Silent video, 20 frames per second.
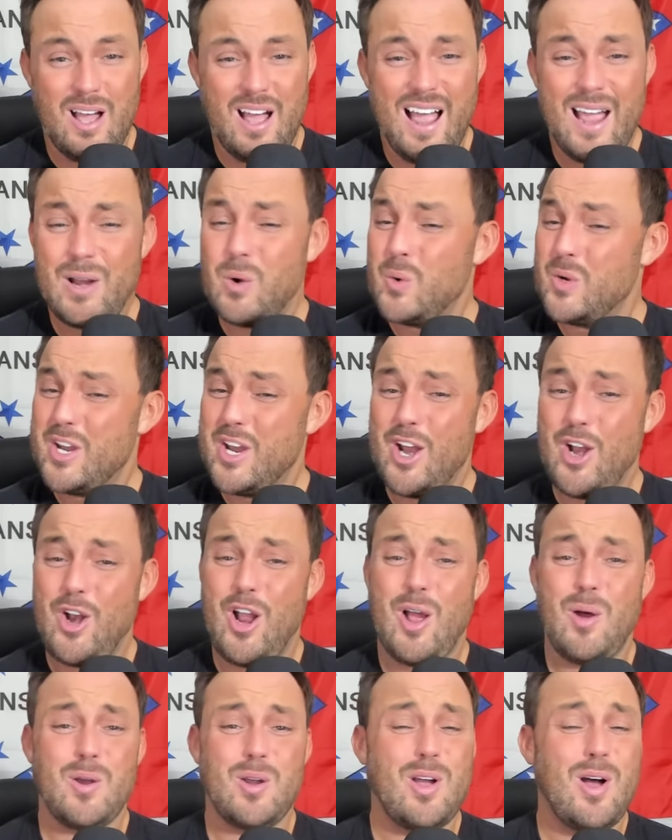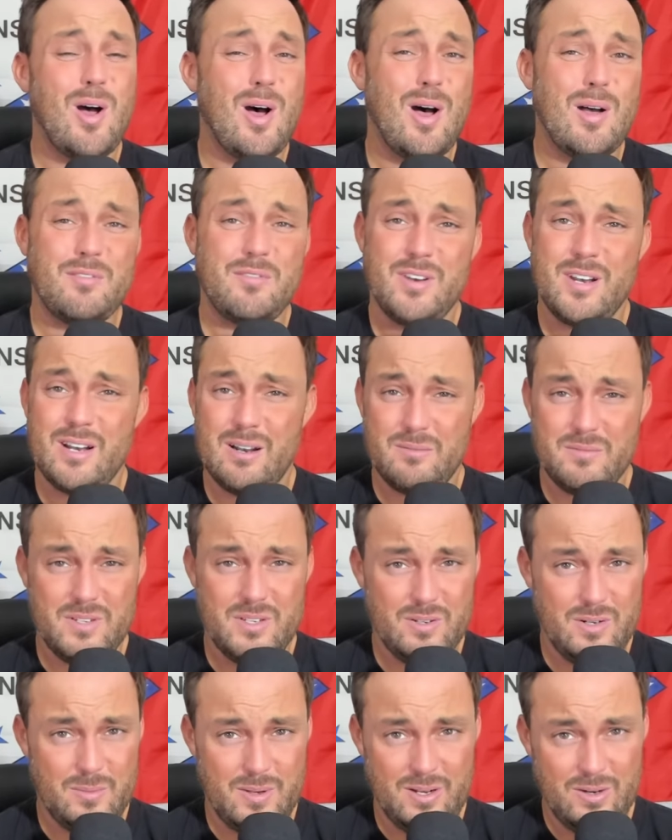I don't care how confident I'm
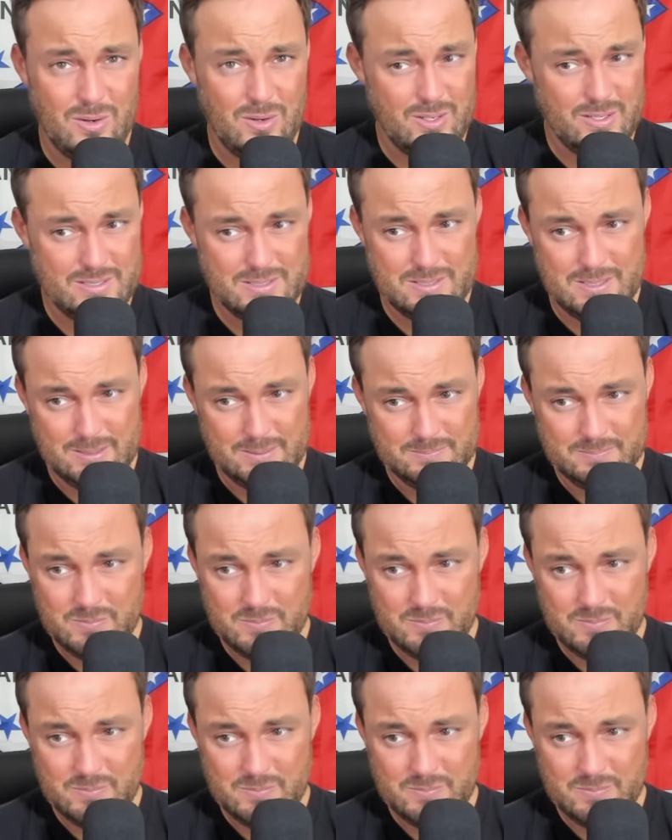feeling about Arkansas.